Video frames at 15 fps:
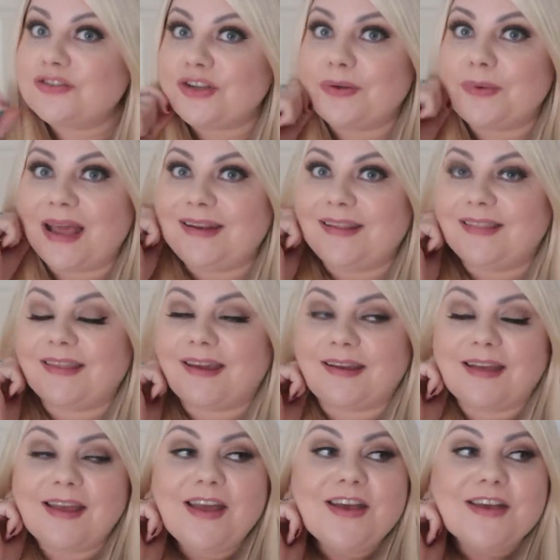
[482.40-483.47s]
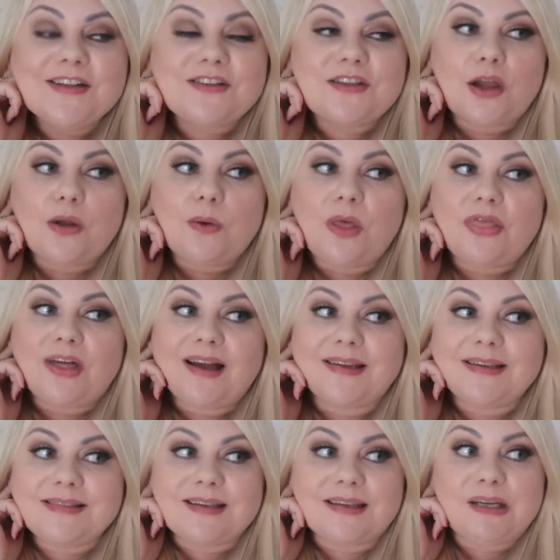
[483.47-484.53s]
do anything. So
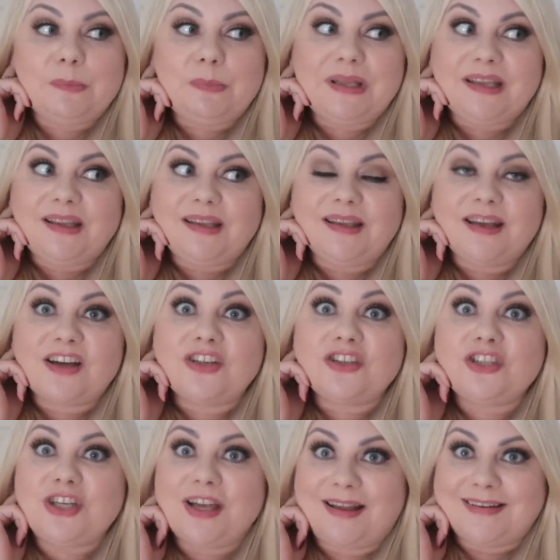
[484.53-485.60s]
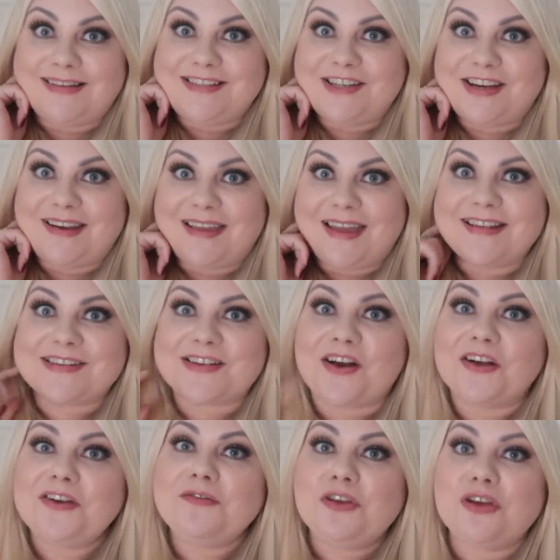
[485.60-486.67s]
that is going to be challenging. It's
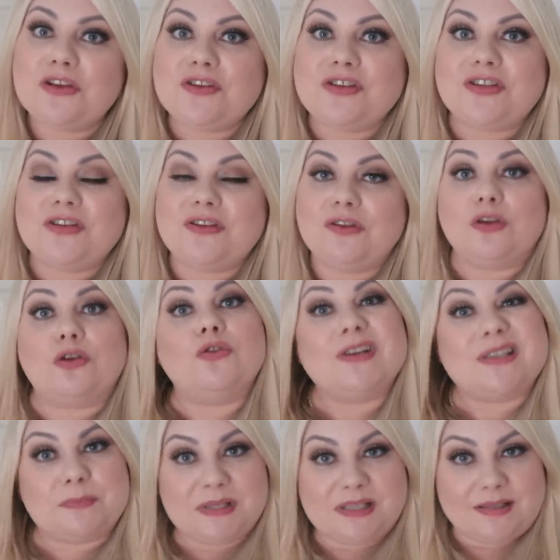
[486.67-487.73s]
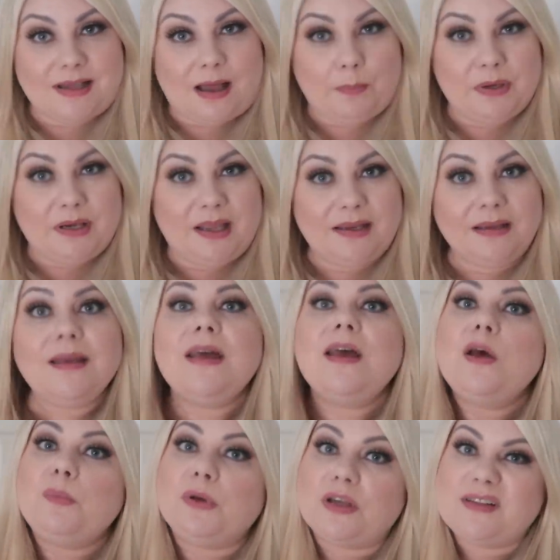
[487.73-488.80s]
kind of good that Christmas is happening,
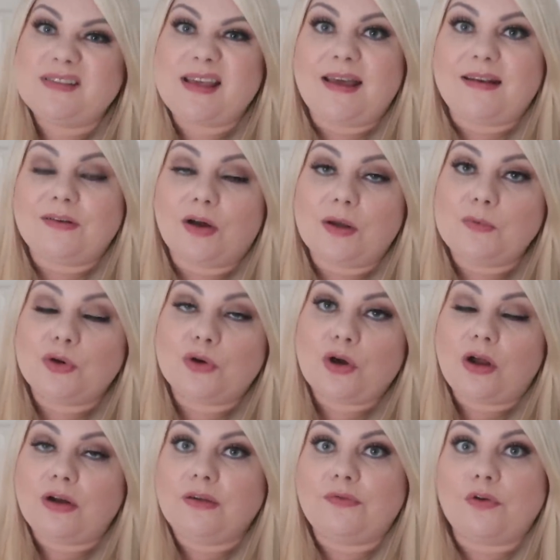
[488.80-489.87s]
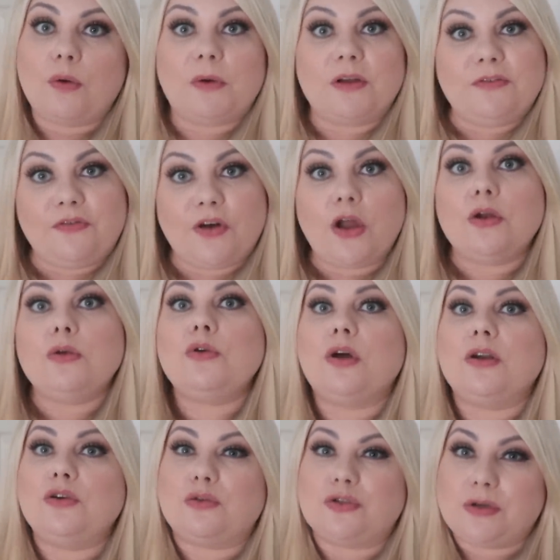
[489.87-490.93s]
because then I'm not kind of on my phone
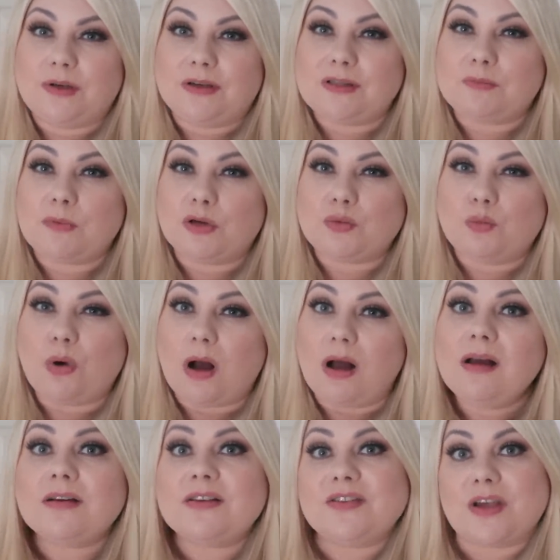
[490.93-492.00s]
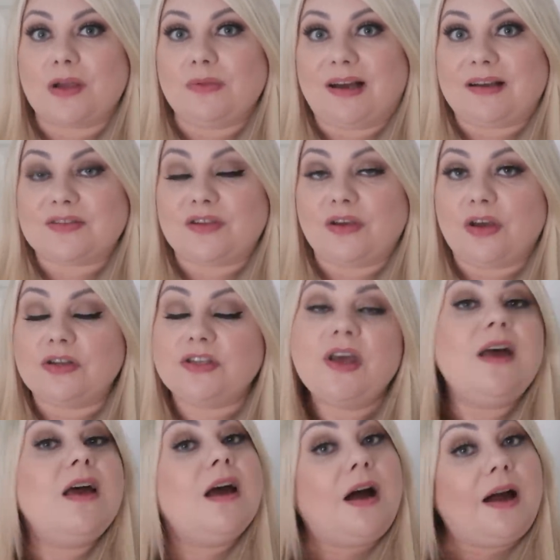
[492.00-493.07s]
and not doing as much work, so that's good.
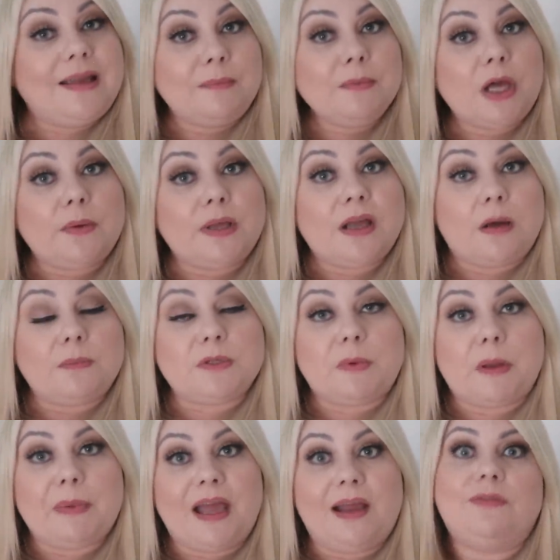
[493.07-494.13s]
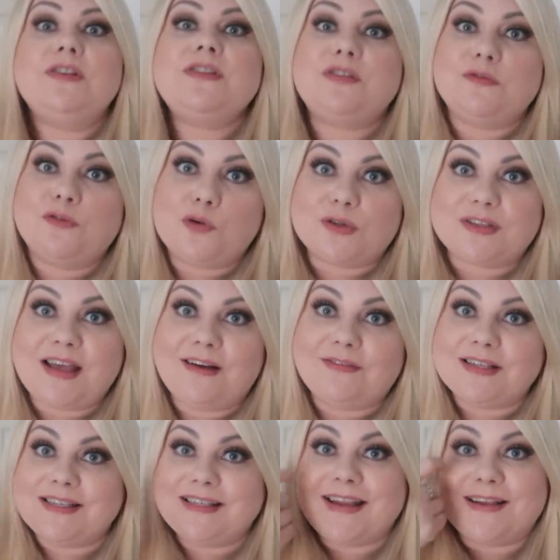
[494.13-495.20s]
I am going up to my parents, and of course their
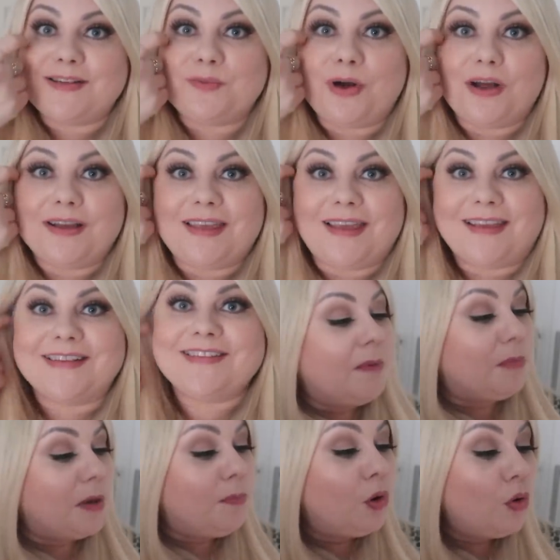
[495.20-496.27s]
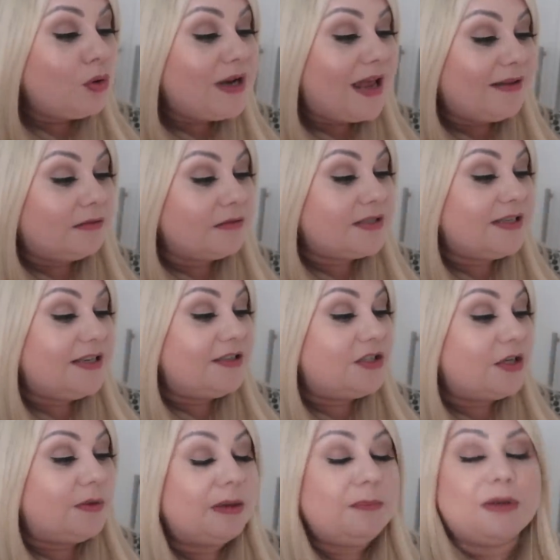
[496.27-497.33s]
internet is working. My poor nails need
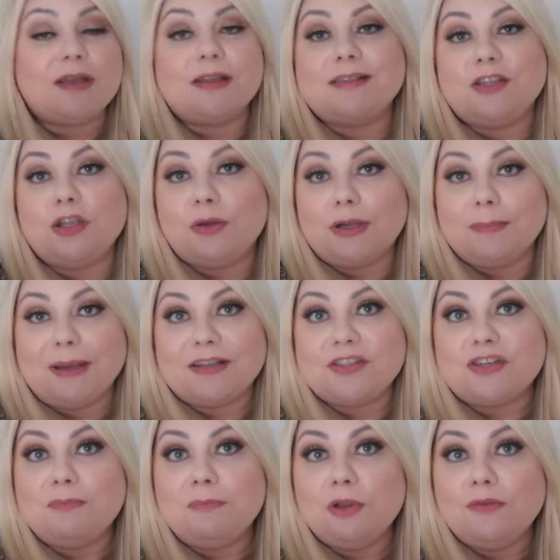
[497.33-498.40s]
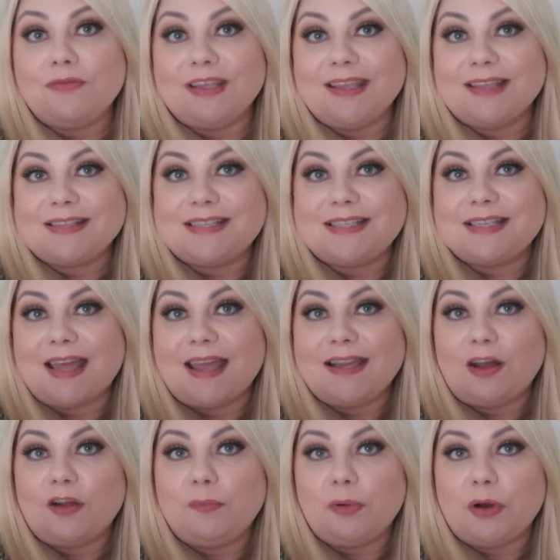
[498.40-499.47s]
doing, because you can imagine moving
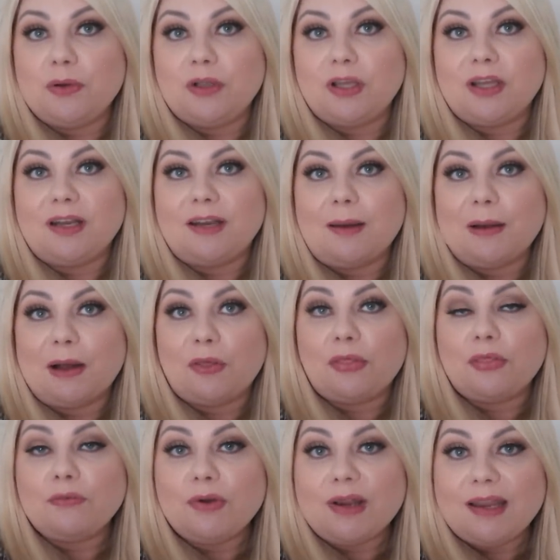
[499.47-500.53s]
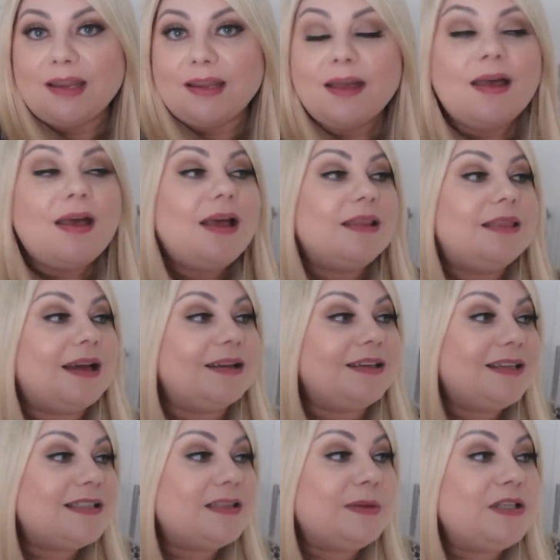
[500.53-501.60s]
yesterday, I've broken about three. That
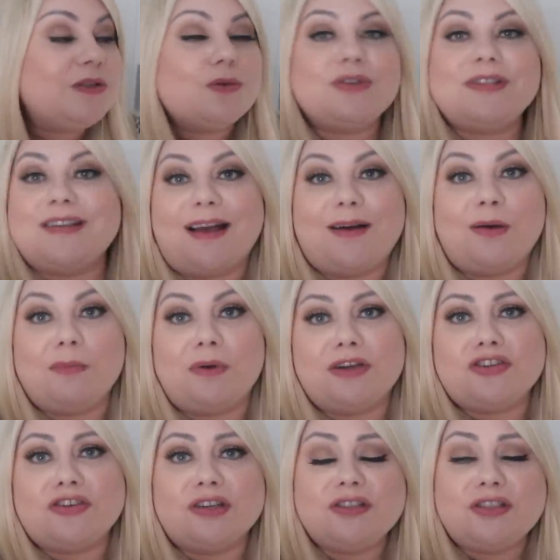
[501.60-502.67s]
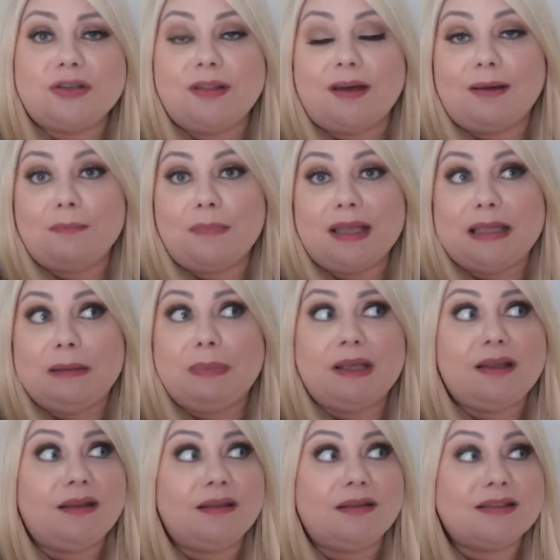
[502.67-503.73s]
needs to be sorted out. I might try and do that
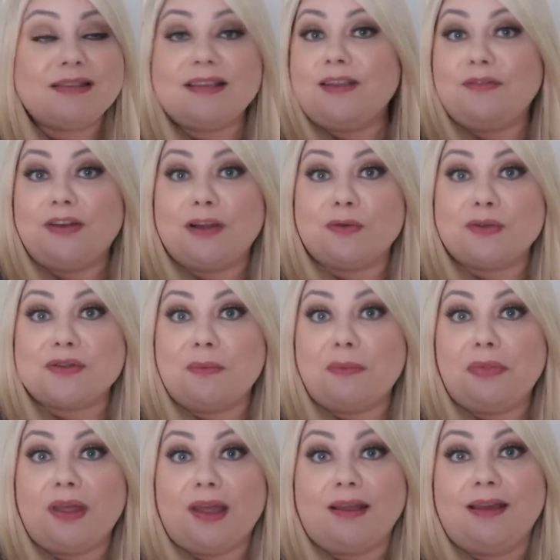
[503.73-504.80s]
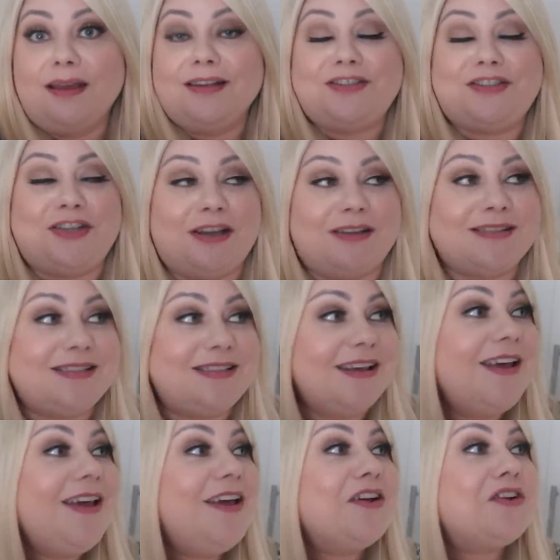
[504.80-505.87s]
maybe this evening or something. It's just
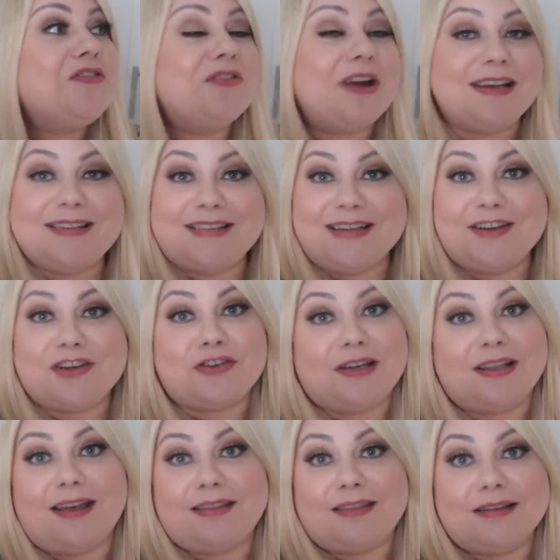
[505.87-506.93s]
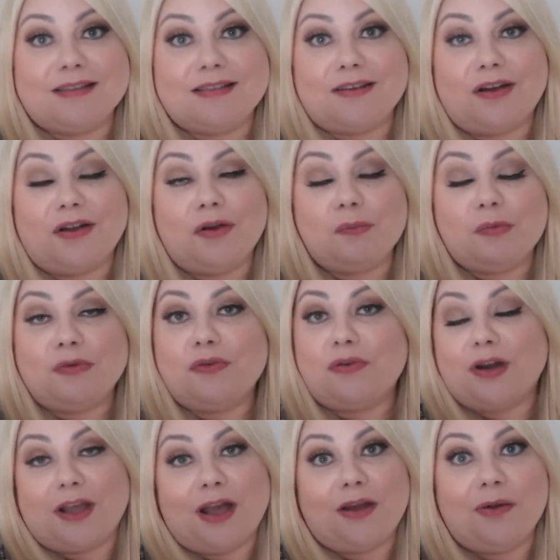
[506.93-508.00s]
crazy trying to get things done
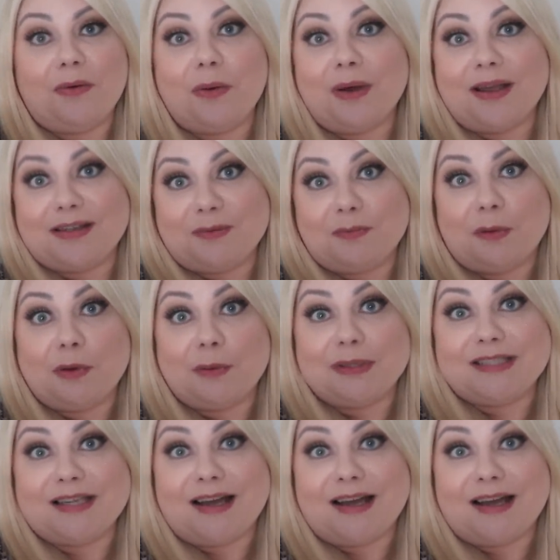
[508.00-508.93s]
before I go away to my mum and